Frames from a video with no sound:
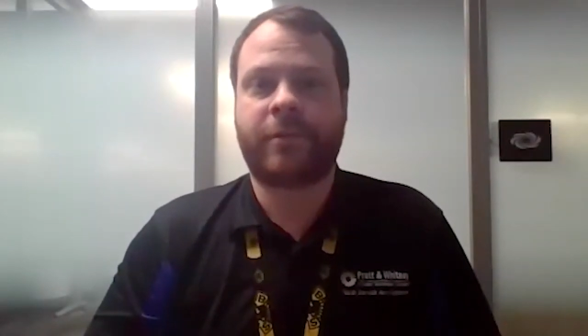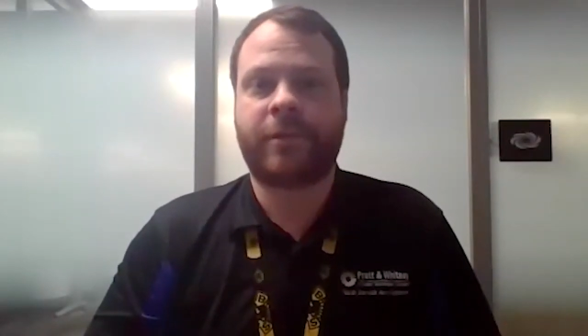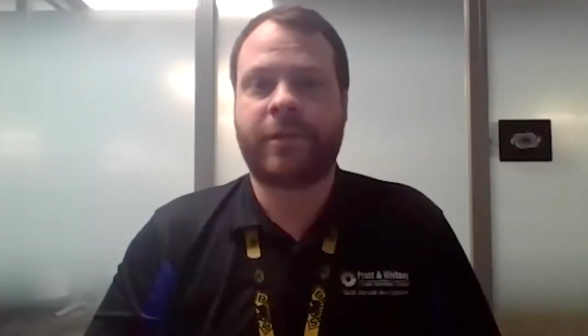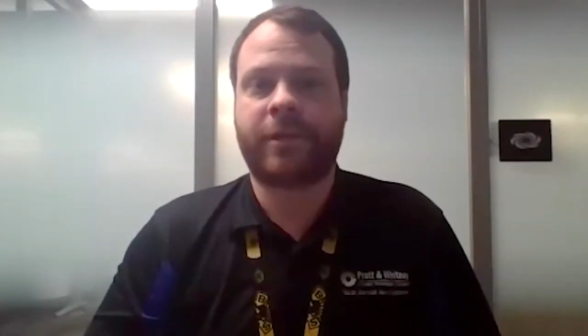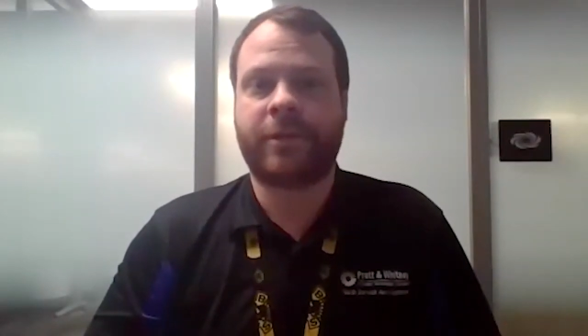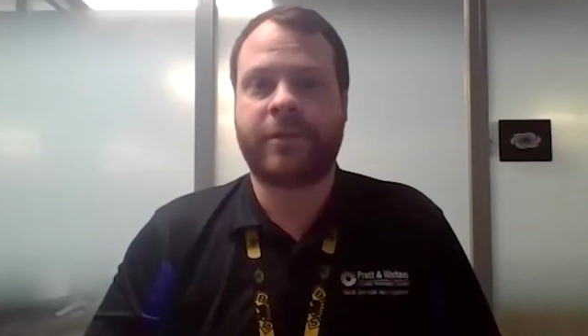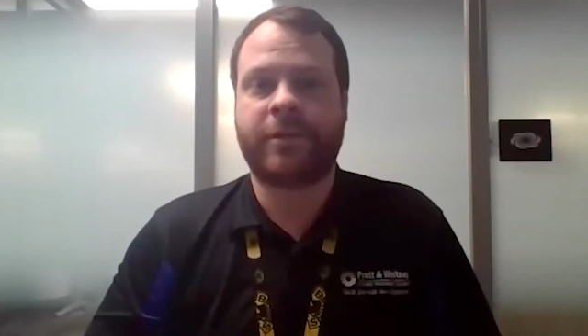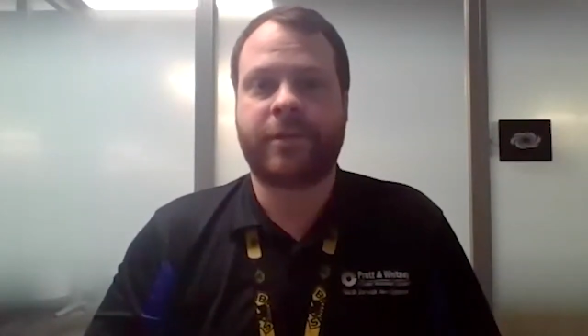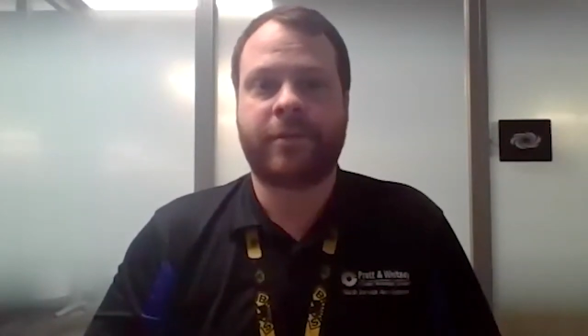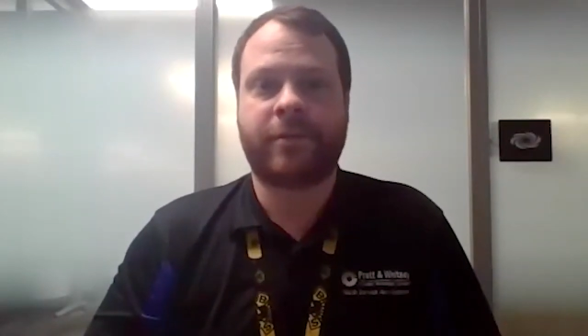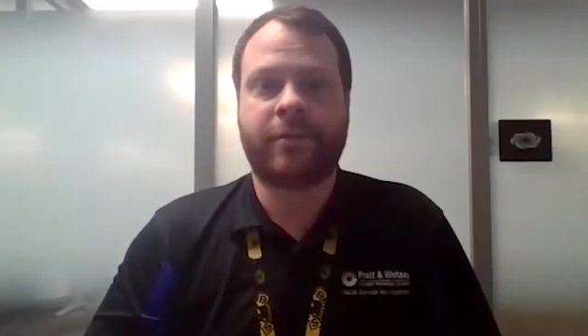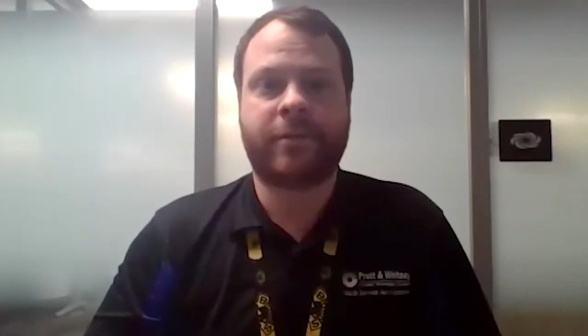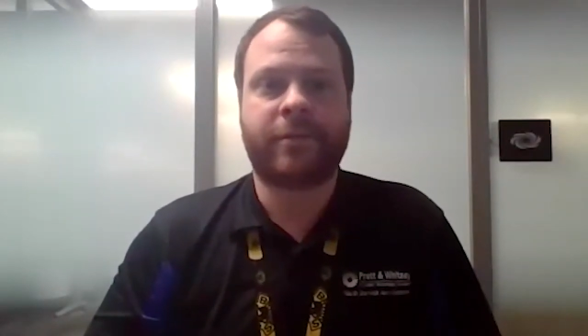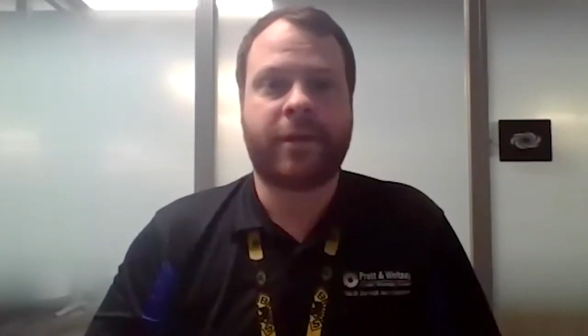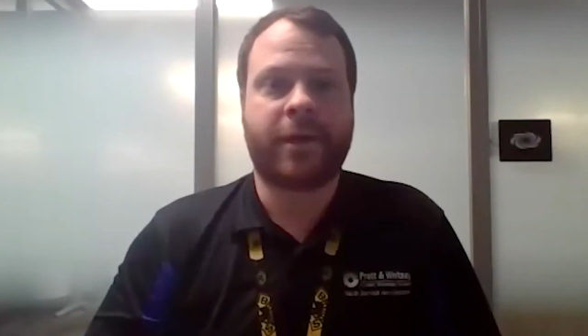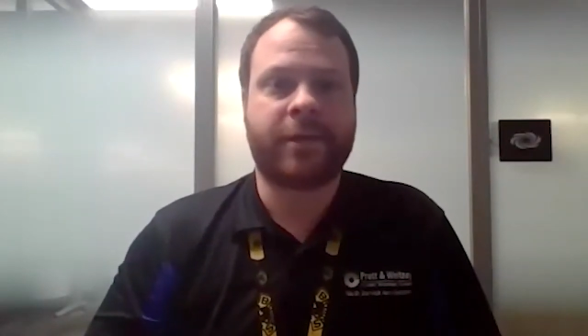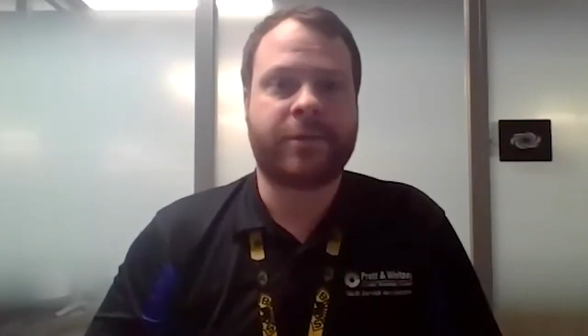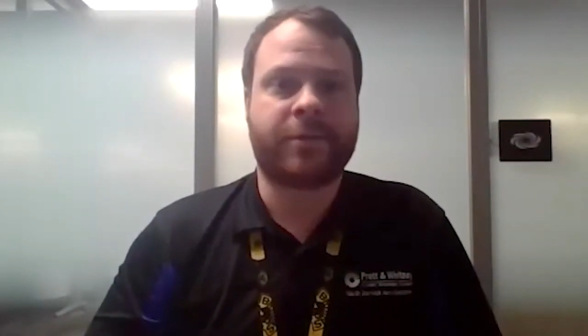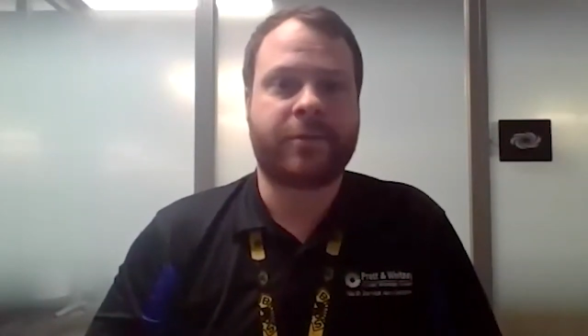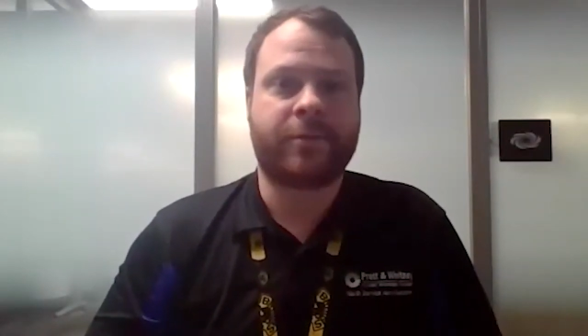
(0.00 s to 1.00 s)
kids in
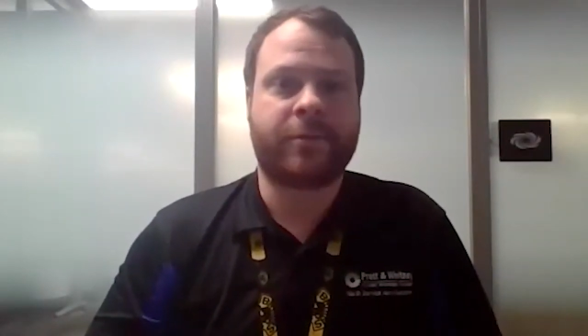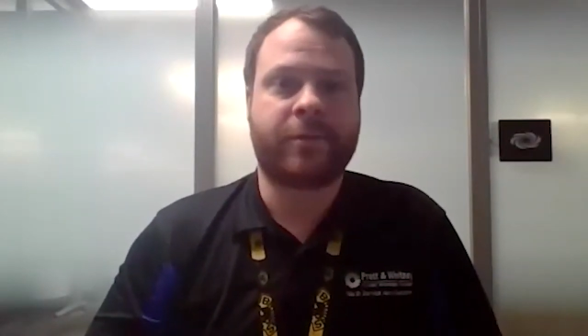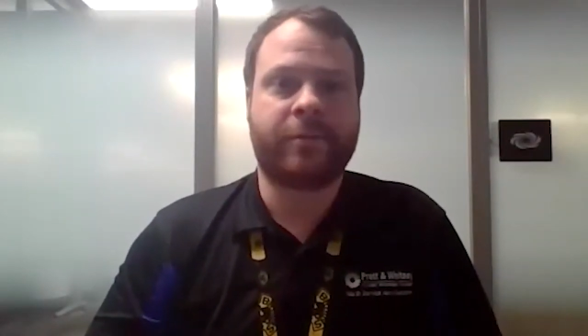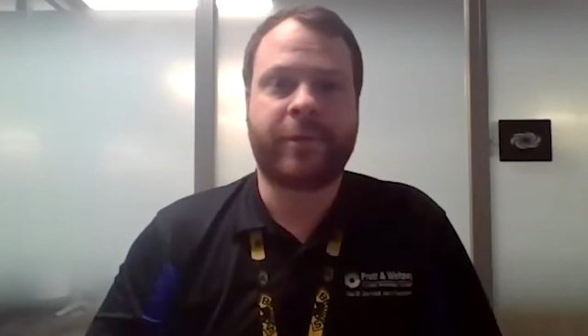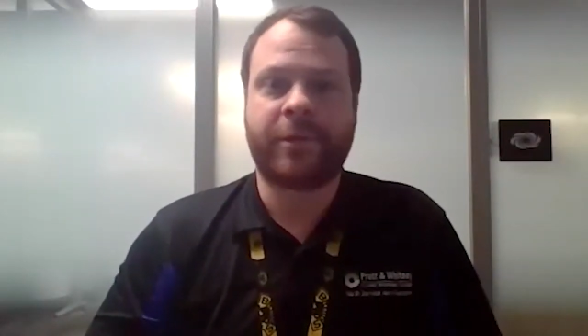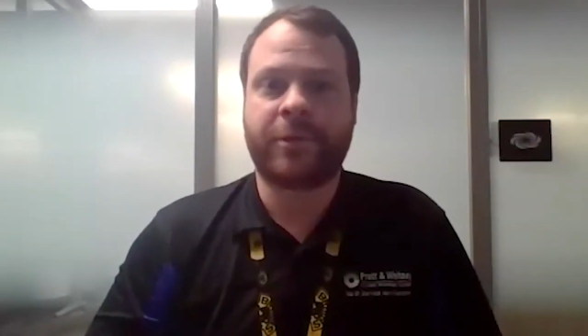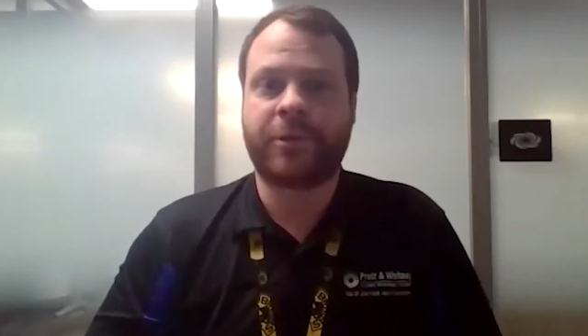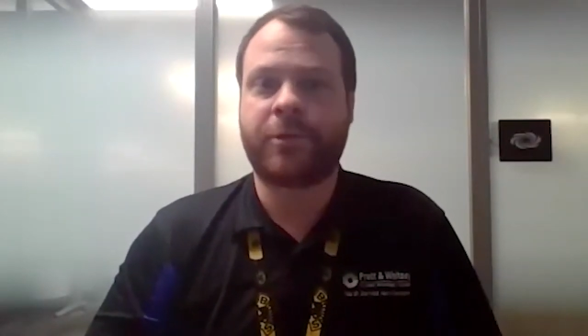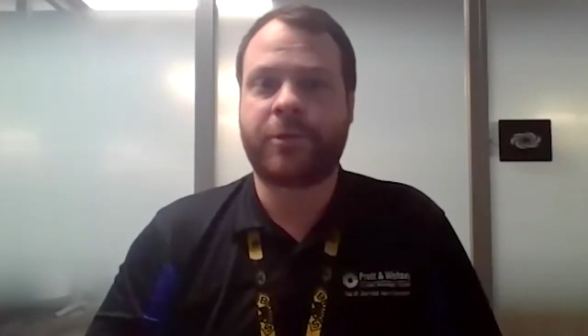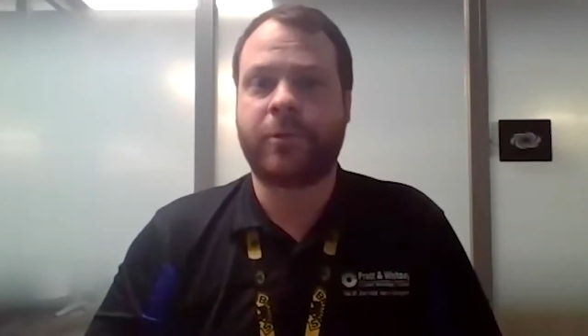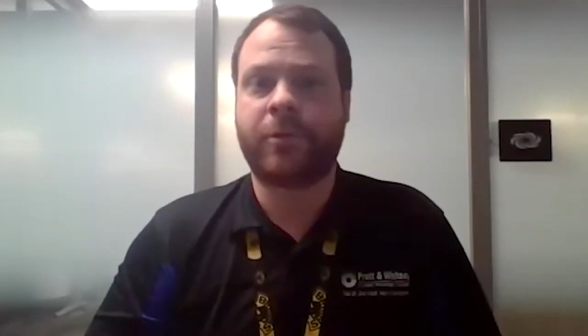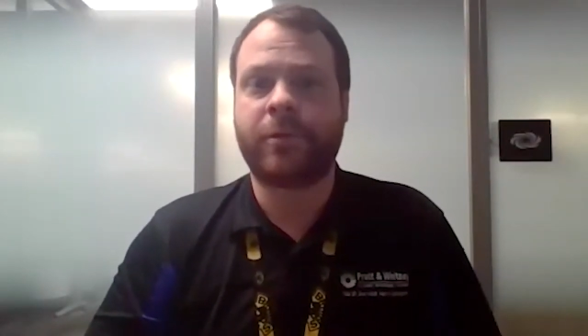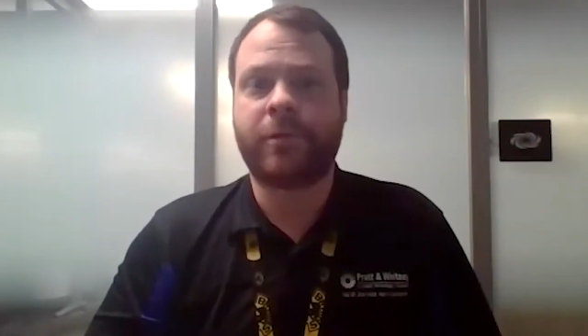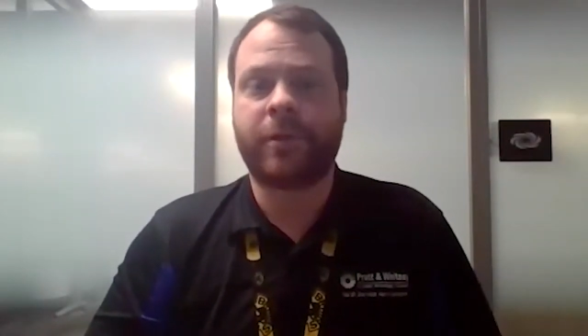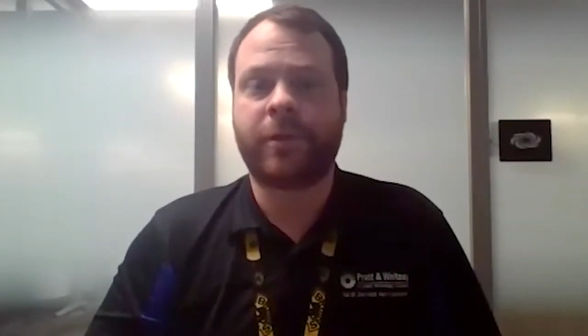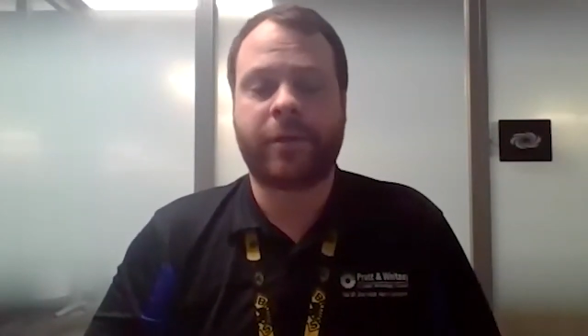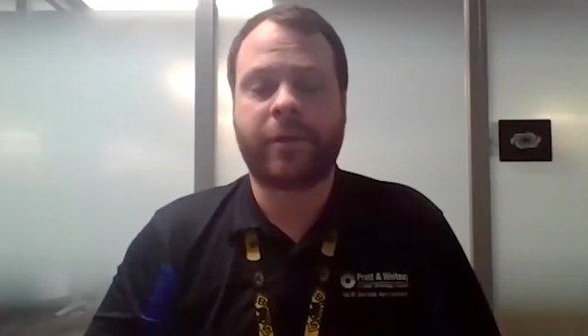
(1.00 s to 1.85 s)
high school, middle school.